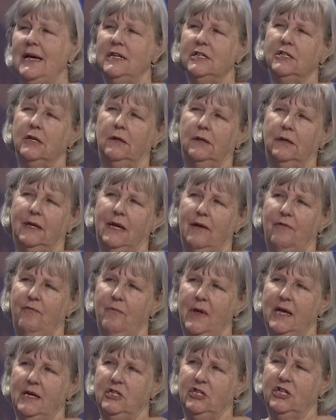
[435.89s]
So give
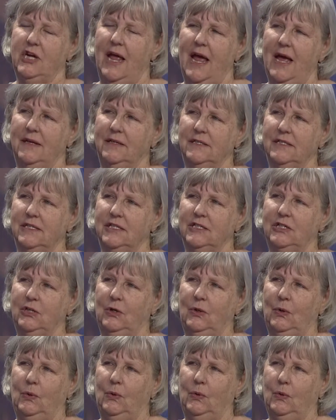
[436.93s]
me a chance
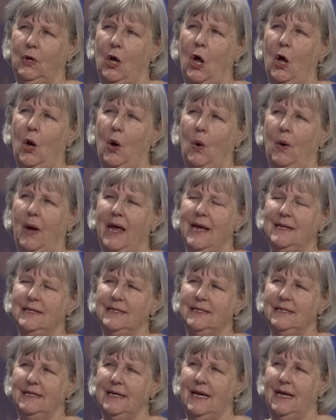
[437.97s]
to go and
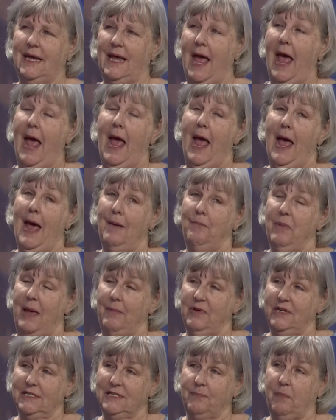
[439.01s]
see, and
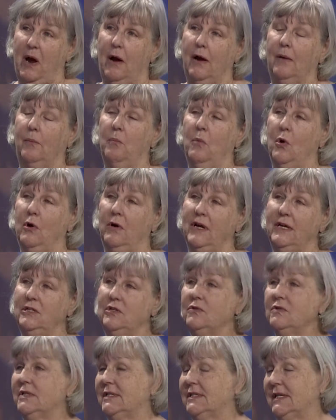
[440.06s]
maybe spark more
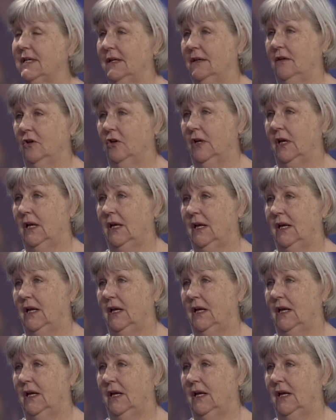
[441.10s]
interest in looking